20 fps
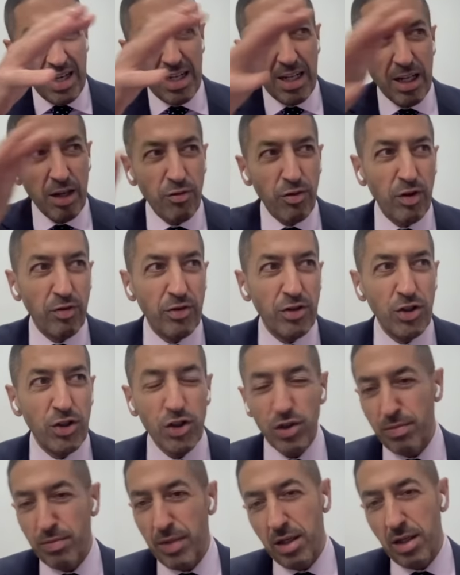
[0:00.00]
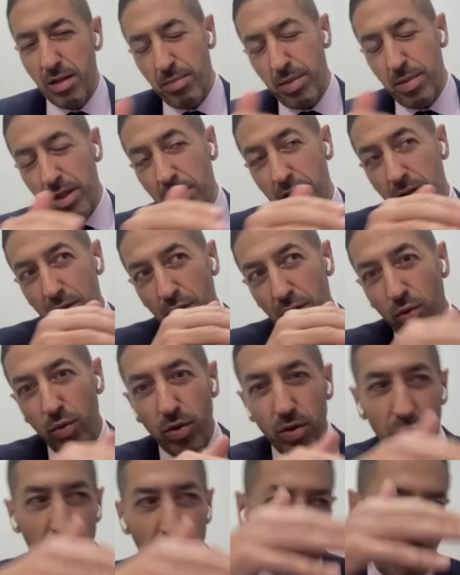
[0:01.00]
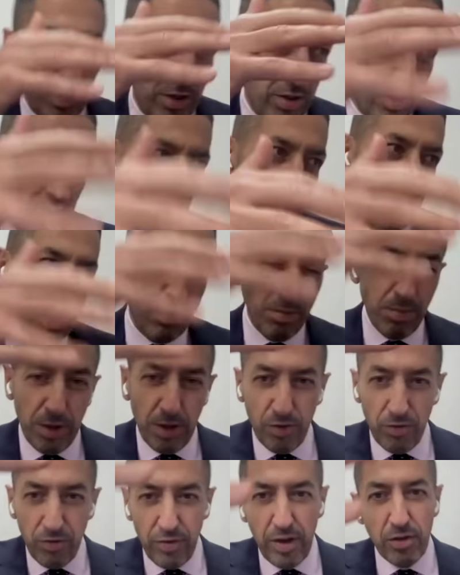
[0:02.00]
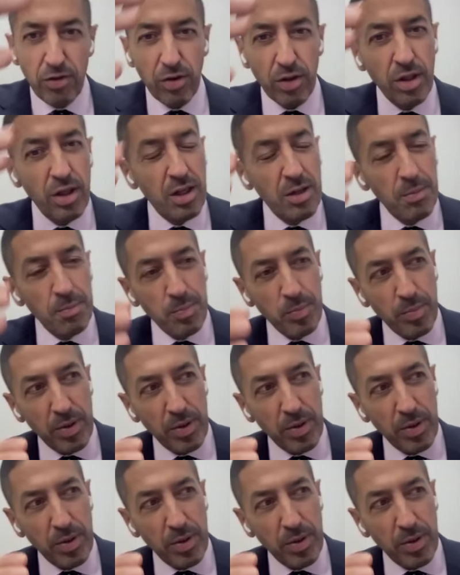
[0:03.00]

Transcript: of decision-making, be it local, be it state, be it federal,